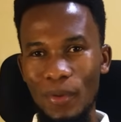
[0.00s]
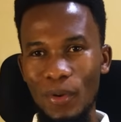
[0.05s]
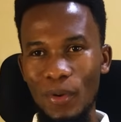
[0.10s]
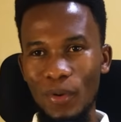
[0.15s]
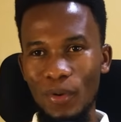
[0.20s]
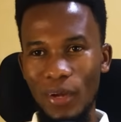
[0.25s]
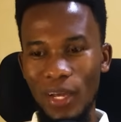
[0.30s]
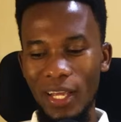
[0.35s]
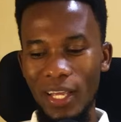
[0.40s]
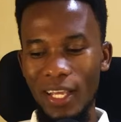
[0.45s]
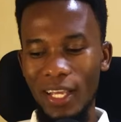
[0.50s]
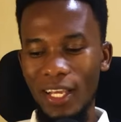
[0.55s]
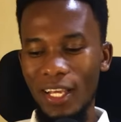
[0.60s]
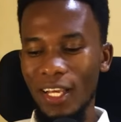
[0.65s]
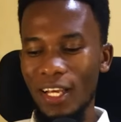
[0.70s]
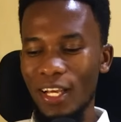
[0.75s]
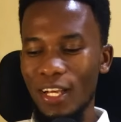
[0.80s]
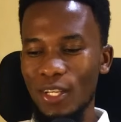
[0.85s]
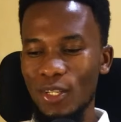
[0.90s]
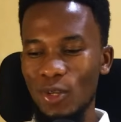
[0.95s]
right?
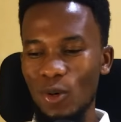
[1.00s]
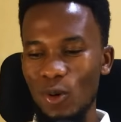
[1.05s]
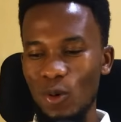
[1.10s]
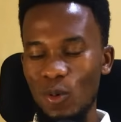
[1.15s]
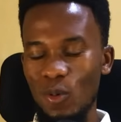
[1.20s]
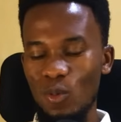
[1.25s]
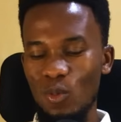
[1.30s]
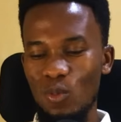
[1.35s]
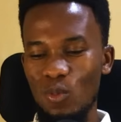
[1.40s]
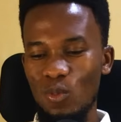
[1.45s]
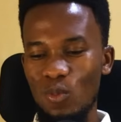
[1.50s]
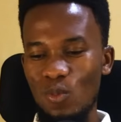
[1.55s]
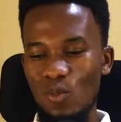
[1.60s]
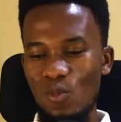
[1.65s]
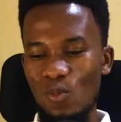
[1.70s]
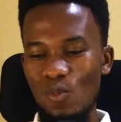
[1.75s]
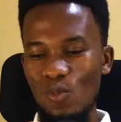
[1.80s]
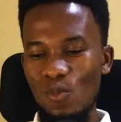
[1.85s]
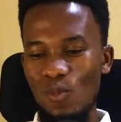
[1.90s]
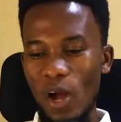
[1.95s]
So
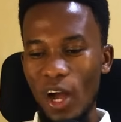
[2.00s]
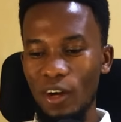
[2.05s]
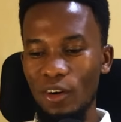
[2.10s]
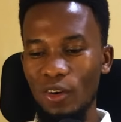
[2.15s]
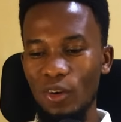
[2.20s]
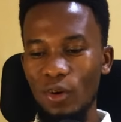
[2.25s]
I don't